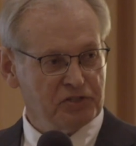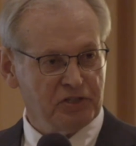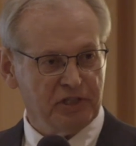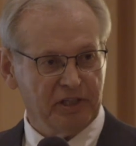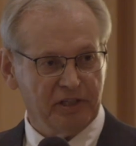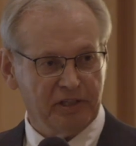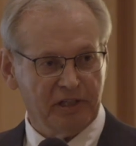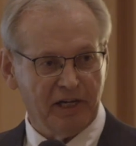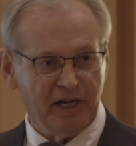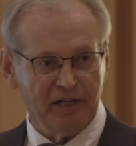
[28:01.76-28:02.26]

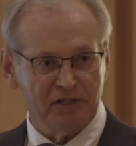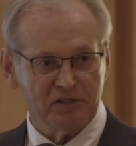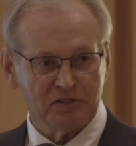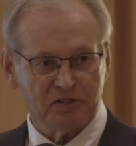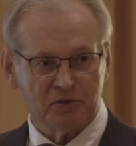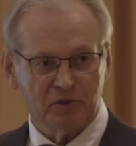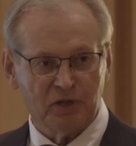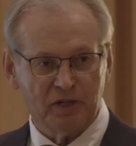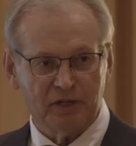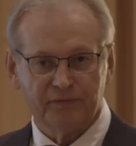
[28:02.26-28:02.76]
seen a
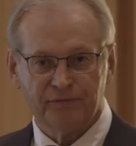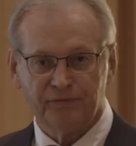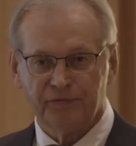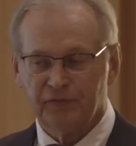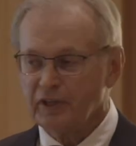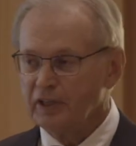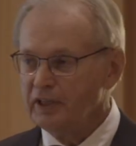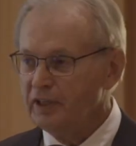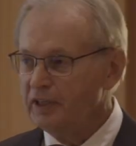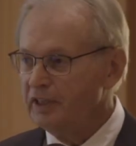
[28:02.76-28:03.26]
dinosaur?
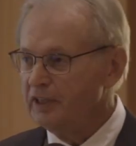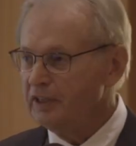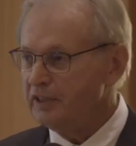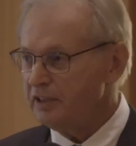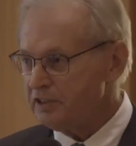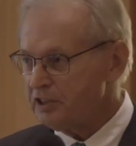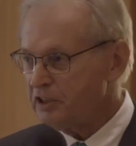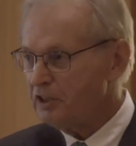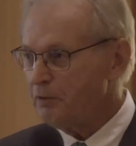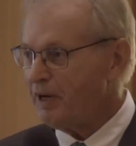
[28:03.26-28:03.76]

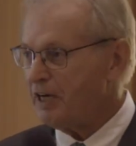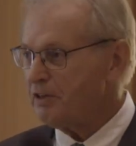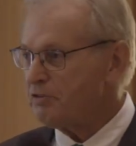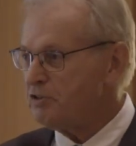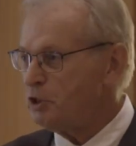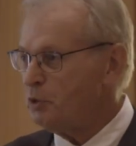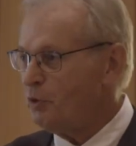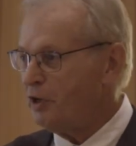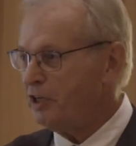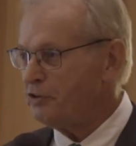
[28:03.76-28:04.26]
Until
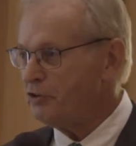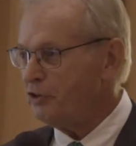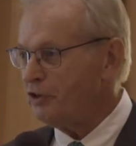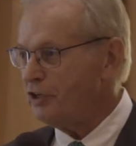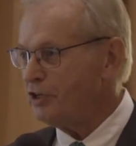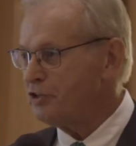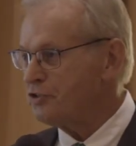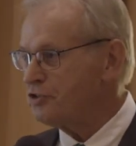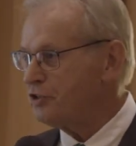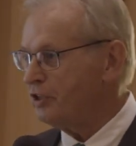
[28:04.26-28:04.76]
about 200
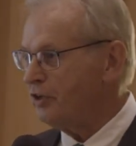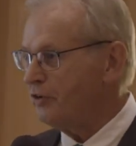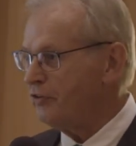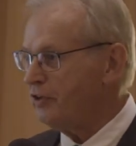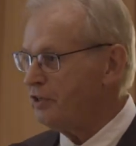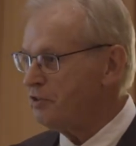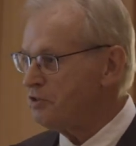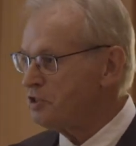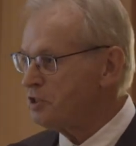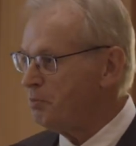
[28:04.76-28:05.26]
years ago,
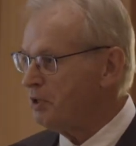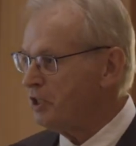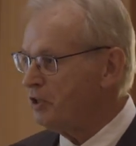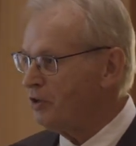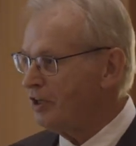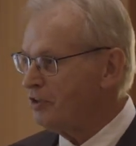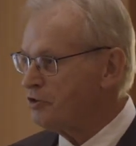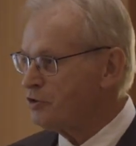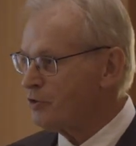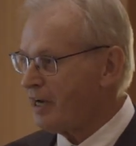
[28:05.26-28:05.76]
they used to be
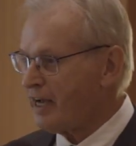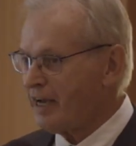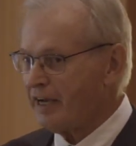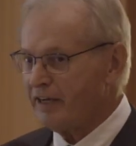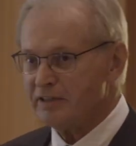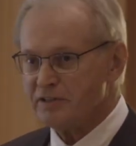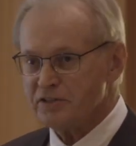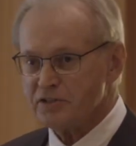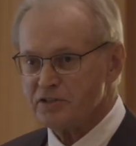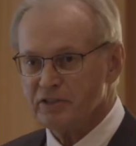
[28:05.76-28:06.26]
called
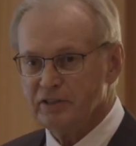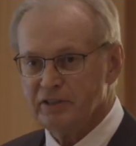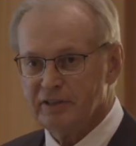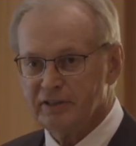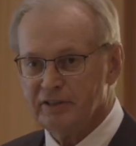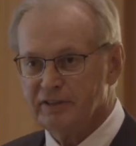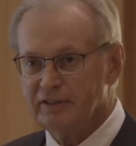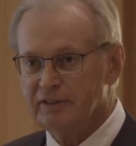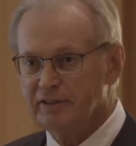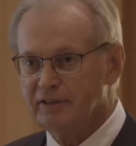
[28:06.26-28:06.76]
dragons.
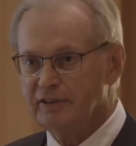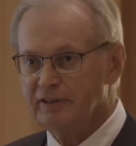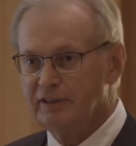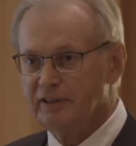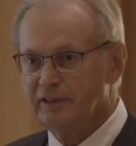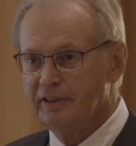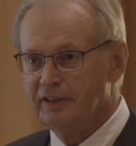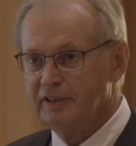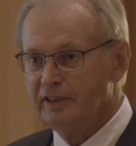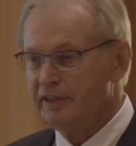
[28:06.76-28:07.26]

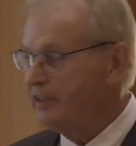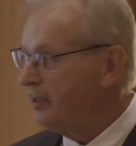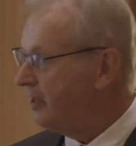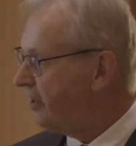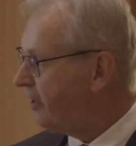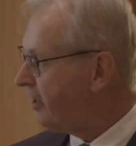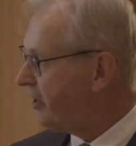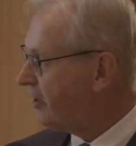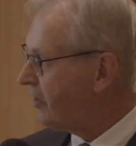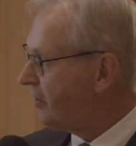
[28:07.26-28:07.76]

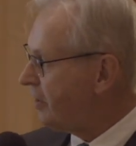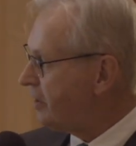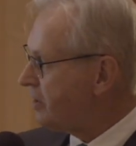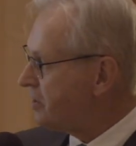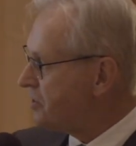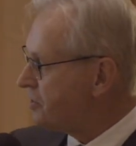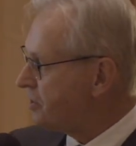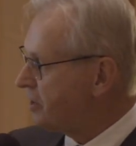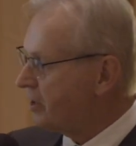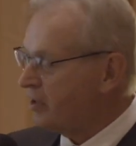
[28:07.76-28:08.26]
Here
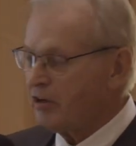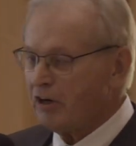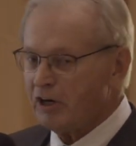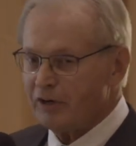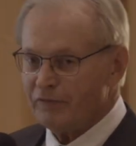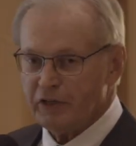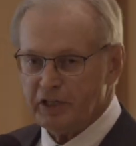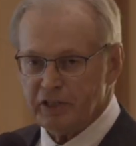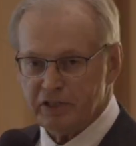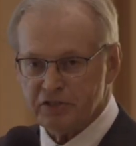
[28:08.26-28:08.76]
is a
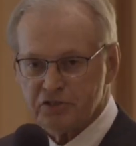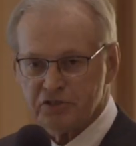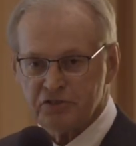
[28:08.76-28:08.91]
carving in